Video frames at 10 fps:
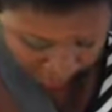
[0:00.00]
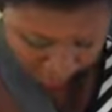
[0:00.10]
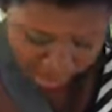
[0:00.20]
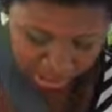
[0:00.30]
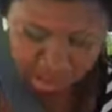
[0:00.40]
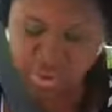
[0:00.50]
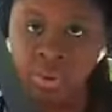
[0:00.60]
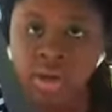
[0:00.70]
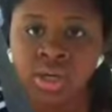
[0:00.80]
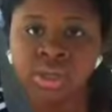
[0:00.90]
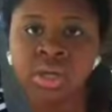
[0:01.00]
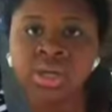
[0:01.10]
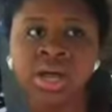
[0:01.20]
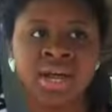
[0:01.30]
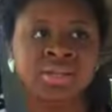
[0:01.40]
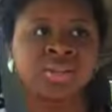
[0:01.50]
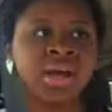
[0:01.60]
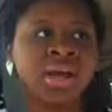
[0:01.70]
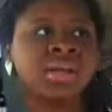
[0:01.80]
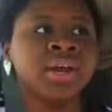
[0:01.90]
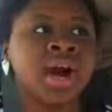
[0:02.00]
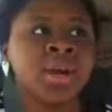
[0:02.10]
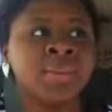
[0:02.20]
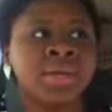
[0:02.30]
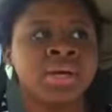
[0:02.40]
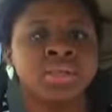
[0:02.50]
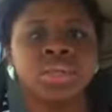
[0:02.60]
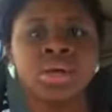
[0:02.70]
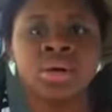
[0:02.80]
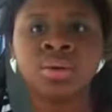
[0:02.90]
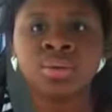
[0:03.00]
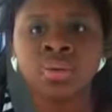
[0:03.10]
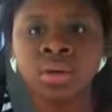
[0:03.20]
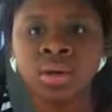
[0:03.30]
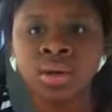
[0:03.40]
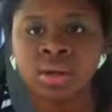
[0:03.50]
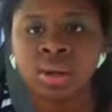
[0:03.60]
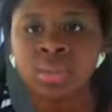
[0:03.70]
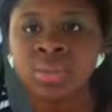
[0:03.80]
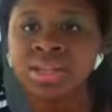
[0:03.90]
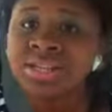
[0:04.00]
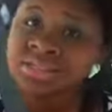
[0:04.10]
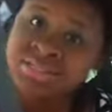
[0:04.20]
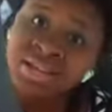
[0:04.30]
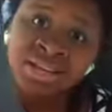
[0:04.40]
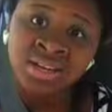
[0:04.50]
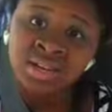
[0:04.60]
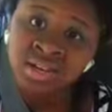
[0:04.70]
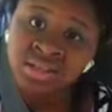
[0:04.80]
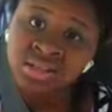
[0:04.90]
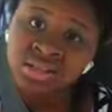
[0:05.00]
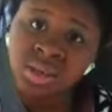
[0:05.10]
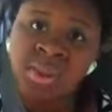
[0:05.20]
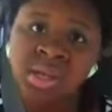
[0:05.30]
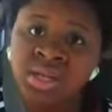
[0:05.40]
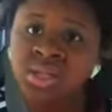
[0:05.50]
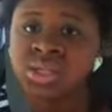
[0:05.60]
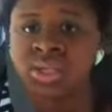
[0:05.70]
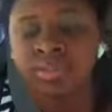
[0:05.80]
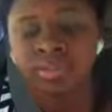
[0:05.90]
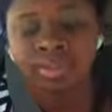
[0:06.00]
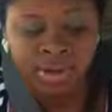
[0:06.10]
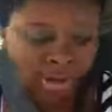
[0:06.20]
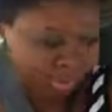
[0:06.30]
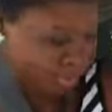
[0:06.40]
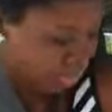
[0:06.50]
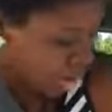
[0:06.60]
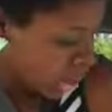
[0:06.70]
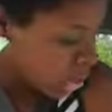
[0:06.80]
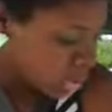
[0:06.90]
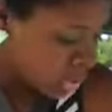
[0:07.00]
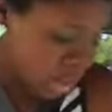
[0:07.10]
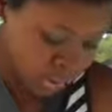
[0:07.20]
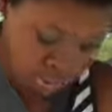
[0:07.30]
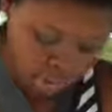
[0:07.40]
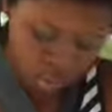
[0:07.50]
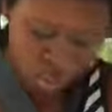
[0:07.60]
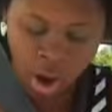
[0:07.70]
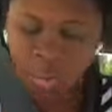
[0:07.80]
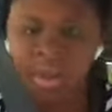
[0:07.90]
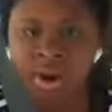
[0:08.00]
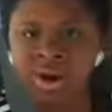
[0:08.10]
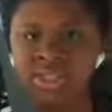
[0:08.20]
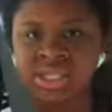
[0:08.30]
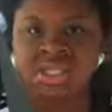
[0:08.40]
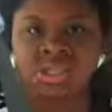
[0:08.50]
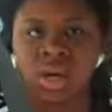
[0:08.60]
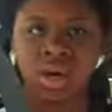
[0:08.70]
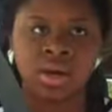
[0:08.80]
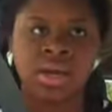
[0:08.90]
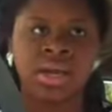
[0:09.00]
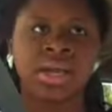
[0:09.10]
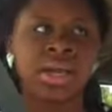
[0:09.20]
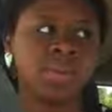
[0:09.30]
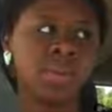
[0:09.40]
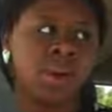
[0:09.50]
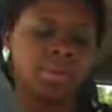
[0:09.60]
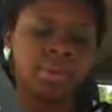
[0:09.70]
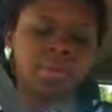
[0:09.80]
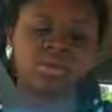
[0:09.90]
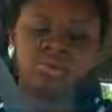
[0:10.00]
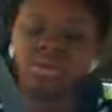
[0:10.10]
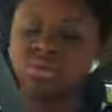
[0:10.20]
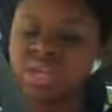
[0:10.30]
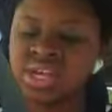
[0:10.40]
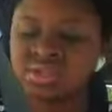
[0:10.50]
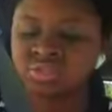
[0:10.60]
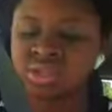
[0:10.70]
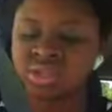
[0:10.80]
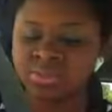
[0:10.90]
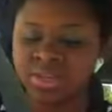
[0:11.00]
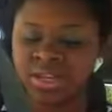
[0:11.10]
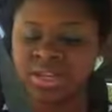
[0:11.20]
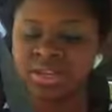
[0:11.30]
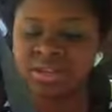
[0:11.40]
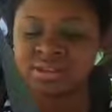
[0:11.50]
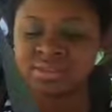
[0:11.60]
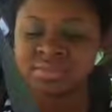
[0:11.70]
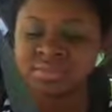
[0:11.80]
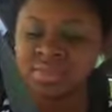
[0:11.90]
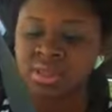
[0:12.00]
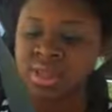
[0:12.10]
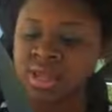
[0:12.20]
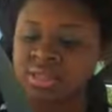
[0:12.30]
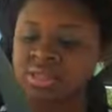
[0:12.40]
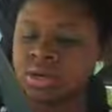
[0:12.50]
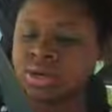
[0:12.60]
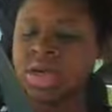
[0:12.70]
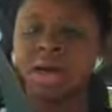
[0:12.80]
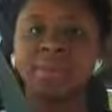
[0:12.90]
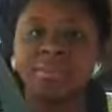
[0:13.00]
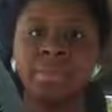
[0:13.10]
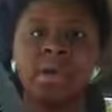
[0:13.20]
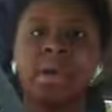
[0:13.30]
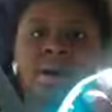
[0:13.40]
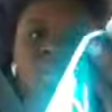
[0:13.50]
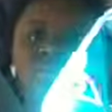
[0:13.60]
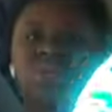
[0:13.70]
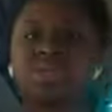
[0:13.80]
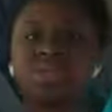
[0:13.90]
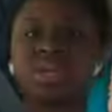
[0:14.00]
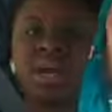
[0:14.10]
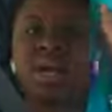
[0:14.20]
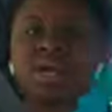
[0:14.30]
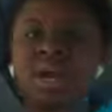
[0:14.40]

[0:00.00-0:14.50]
But I really wanted to show you guys what I got because you know I'm really excited. So I really quick. yeah. So I went to Walmart and Target and I bought me a few things for this weekend. So yeah. Um, the first thing I